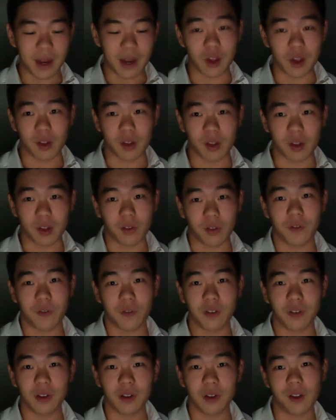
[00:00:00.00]
pictures
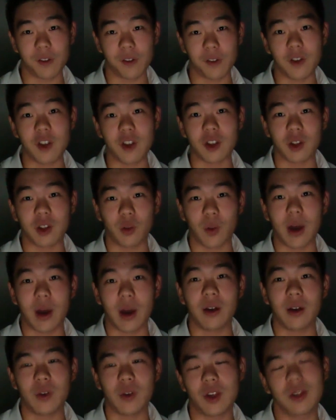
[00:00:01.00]
of this fish in the
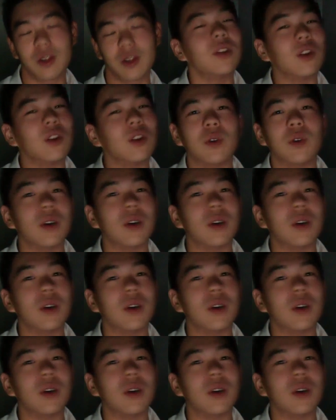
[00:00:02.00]
wild, which you